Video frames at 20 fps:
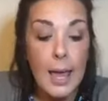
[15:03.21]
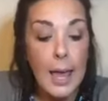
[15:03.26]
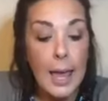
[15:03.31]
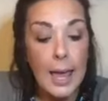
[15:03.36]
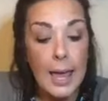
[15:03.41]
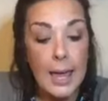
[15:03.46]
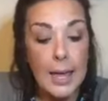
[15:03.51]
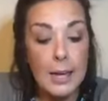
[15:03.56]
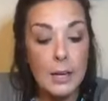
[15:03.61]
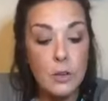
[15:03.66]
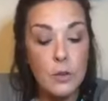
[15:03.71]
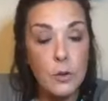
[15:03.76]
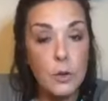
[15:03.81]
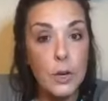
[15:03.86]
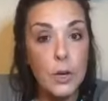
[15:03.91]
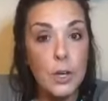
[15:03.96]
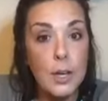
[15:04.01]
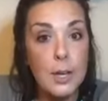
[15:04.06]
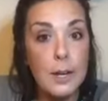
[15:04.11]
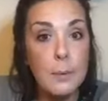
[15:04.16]
and you
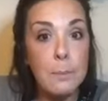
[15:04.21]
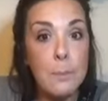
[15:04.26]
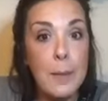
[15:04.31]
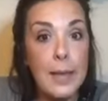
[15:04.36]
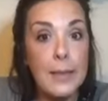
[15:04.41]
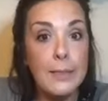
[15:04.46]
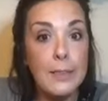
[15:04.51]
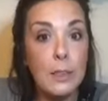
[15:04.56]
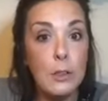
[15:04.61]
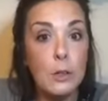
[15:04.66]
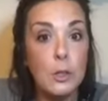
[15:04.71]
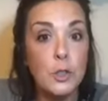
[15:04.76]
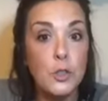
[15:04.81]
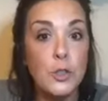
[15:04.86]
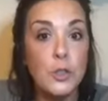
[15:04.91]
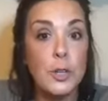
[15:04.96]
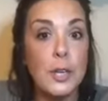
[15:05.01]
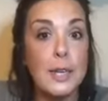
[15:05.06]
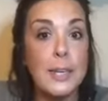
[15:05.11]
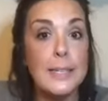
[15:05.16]
could make the little
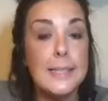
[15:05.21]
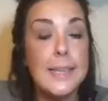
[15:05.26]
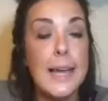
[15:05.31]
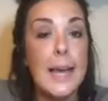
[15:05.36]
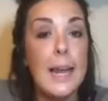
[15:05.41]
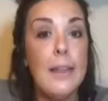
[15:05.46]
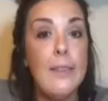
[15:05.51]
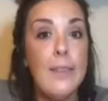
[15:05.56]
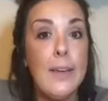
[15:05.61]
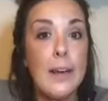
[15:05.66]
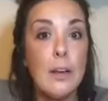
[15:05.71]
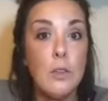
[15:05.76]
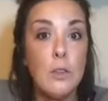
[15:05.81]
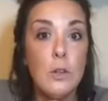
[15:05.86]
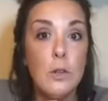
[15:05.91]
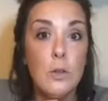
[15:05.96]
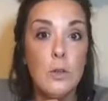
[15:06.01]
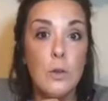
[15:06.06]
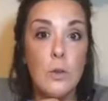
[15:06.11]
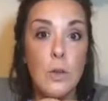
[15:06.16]
trees out of their
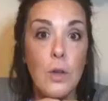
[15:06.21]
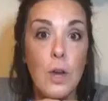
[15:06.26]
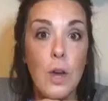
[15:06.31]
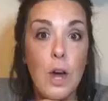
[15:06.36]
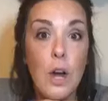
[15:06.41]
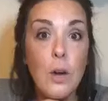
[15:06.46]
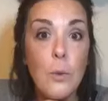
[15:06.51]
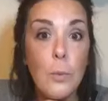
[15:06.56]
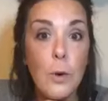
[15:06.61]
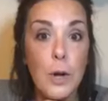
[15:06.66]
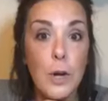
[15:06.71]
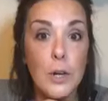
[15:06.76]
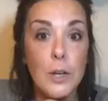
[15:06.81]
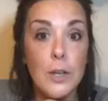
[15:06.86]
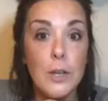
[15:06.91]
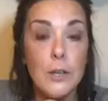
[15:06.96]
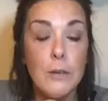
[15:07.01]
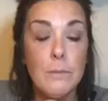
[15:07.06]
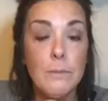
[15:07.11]
little artwork.